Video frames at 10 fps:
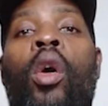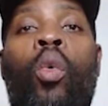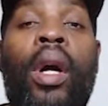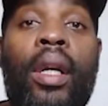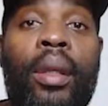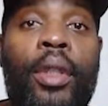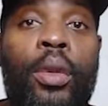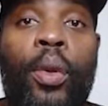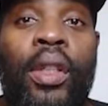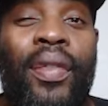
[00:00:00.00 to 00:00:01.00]
Welcome to
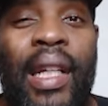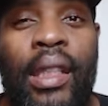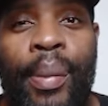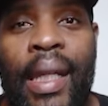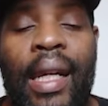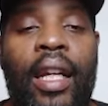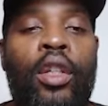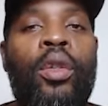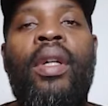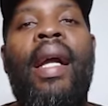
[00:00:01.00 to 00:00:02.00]
Sports Flex Betting. How
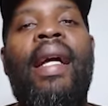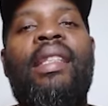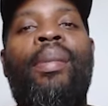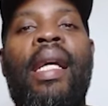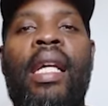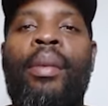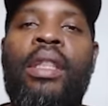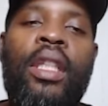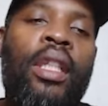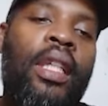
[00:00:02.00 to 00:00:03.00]
you doing, guys? My name is
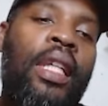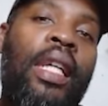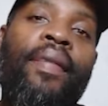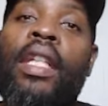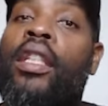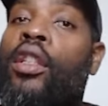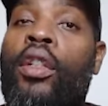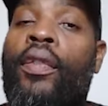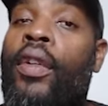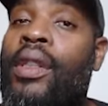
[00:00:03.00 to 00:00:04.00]
Gene, and if this is
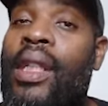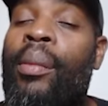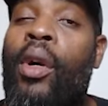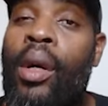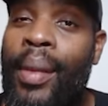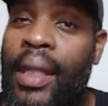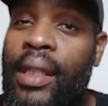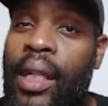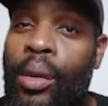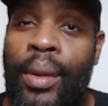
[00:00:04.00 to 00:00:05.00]
your first time on my
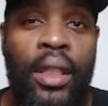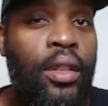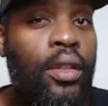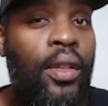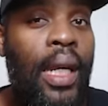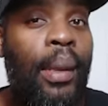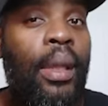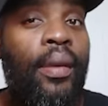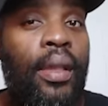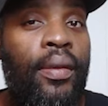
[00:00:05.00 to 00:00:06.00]
channel, please subscribe,
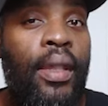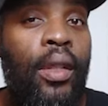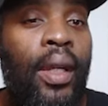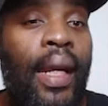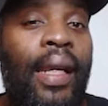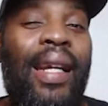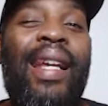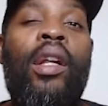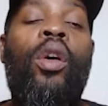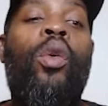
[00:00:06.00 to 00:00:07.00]
give this video a like,
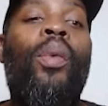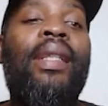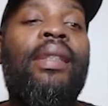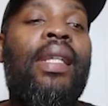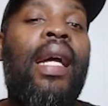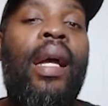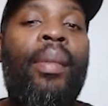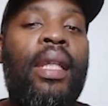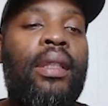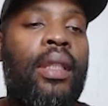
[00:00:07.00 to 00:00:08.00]
and always
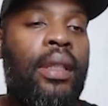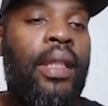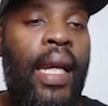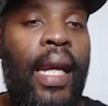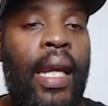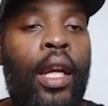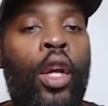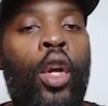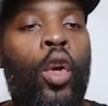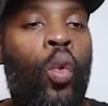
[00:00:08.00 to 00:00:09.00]
comment. Today
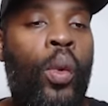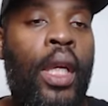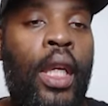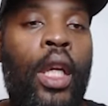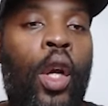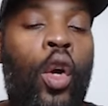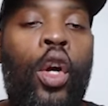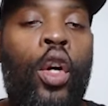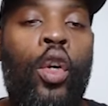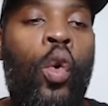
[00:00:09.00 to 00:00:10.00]
we
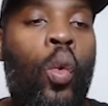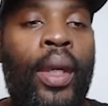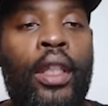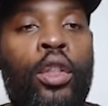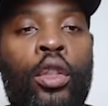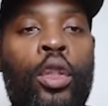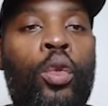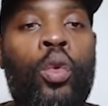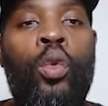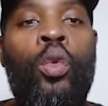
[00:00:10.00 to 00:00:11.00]
are going to
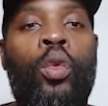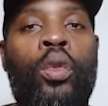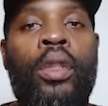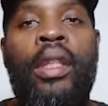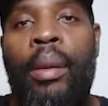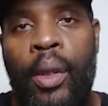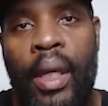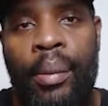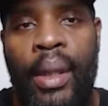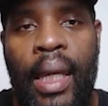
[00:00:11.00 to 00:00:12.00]
do the
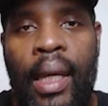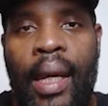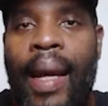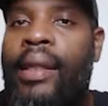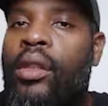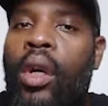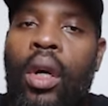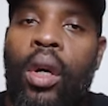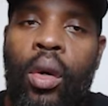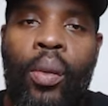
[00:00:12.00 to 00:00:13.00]
WNBA as
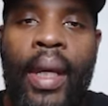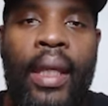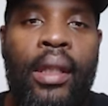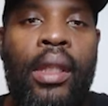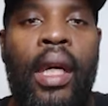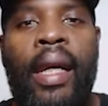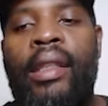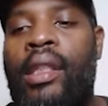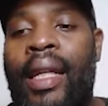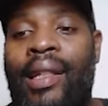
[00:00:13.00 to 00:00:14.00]
always. All right,
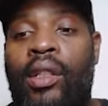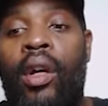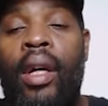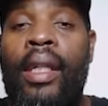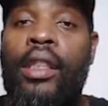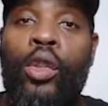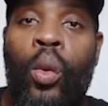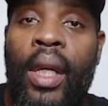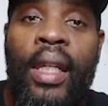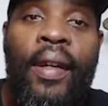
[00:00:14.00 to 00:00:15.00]
today is August
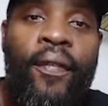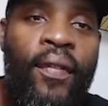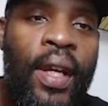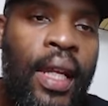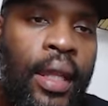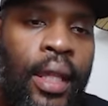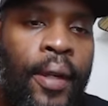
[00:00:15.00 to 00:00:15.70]
25th,